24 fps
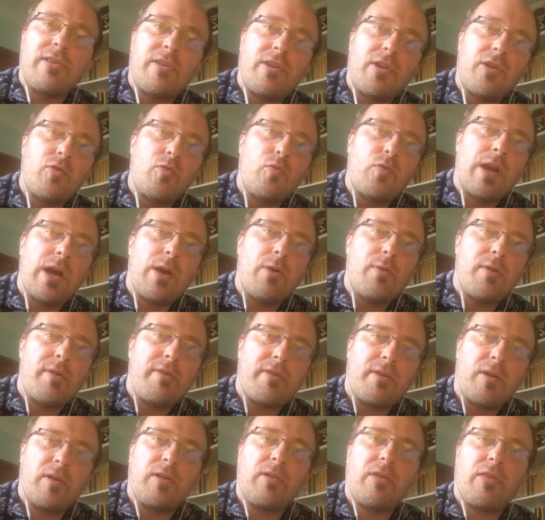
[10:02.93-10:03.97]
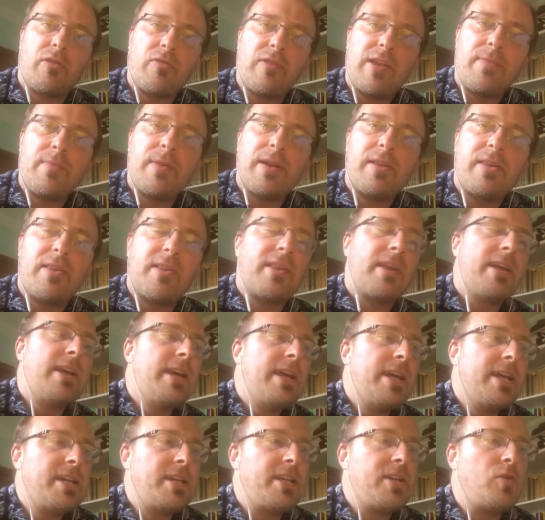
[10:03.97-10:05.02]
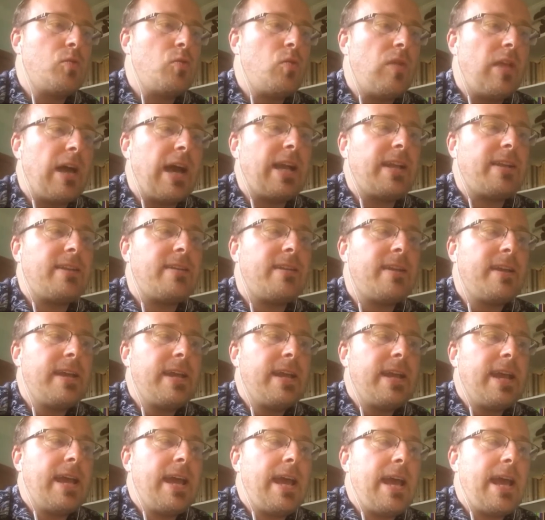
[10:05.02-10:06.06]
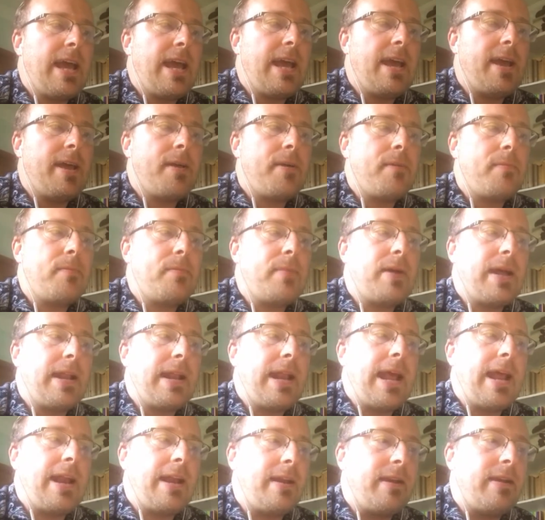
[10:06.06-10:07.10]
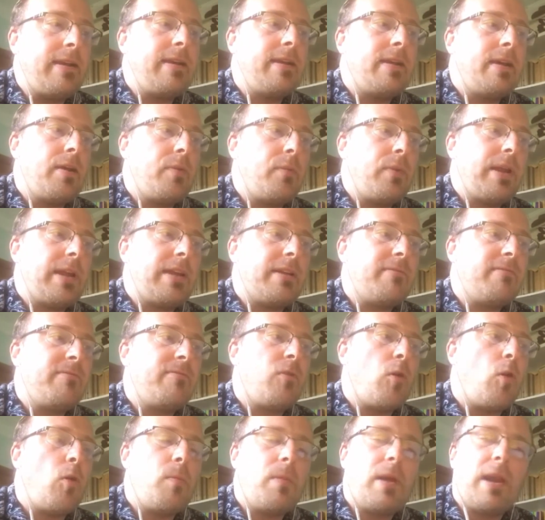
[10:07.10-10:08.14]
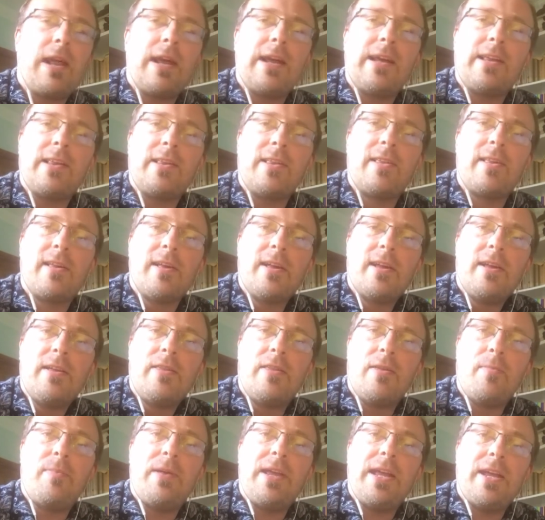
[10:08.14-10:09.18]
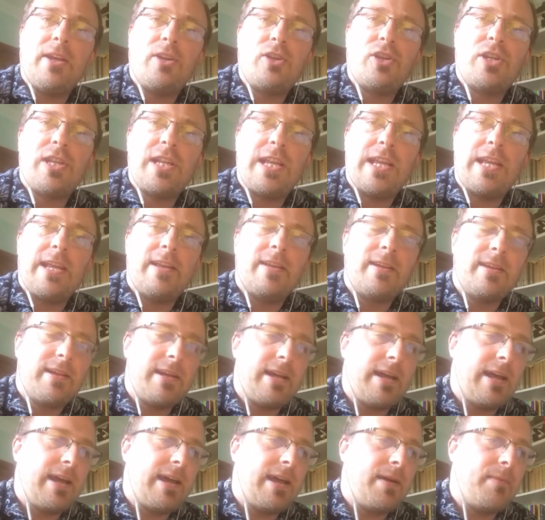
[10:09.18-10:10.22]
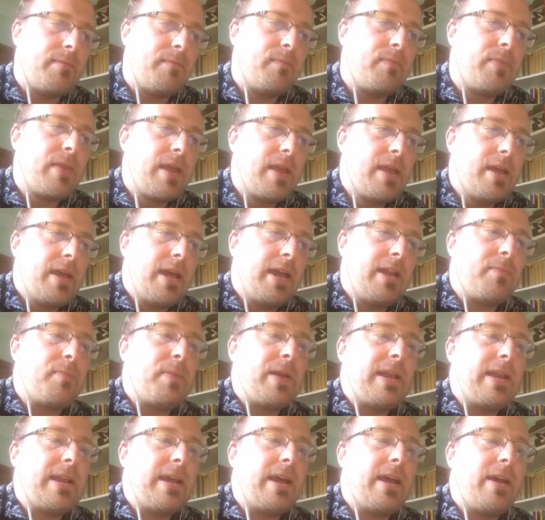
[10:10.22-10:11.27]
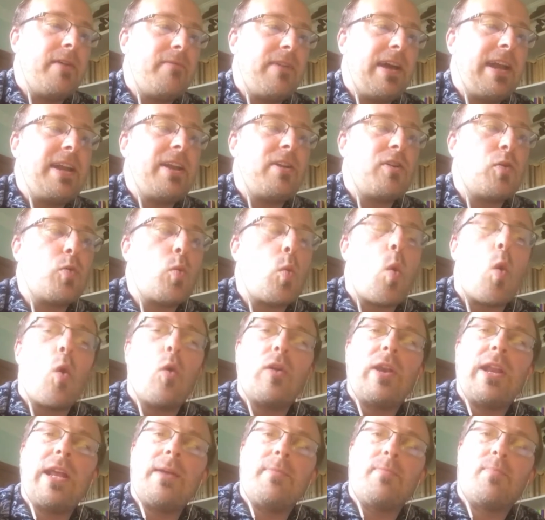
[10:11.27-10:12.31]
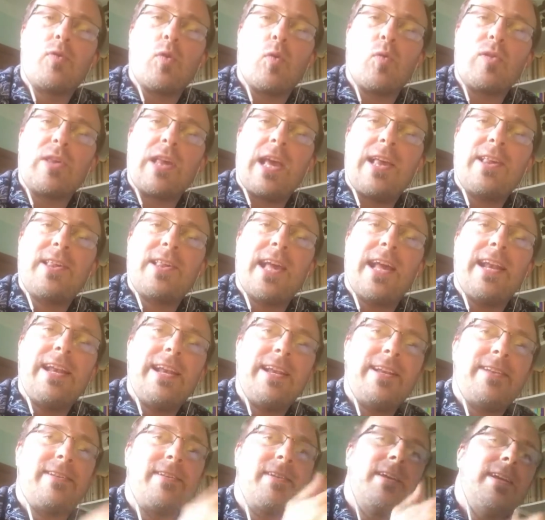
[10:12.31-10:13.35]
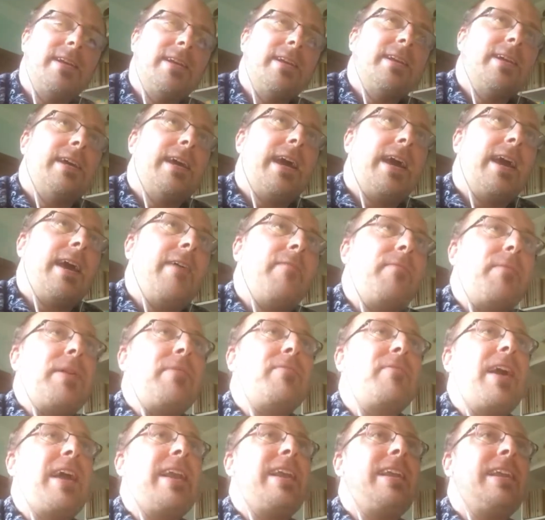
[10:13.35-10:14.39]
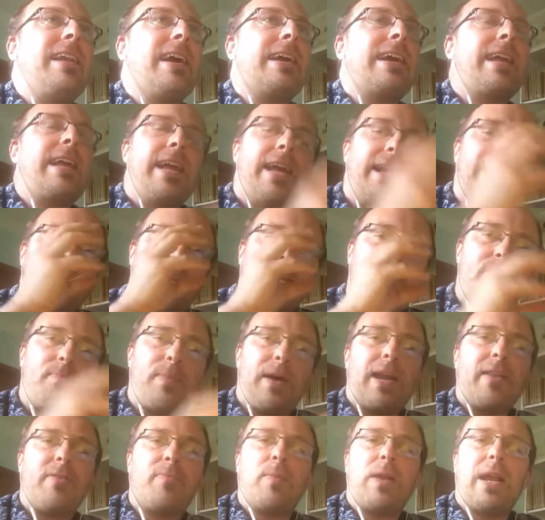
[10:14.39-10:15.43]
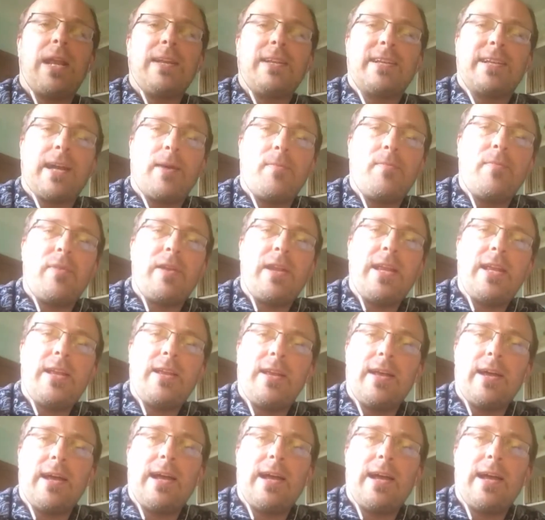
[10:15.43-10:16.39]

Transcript: to do now. I've got 3 months to do that, and then we can formalise the PhD. It's been a very rewarding process, and I've been very lucky. I did Bardd Plant Cymru,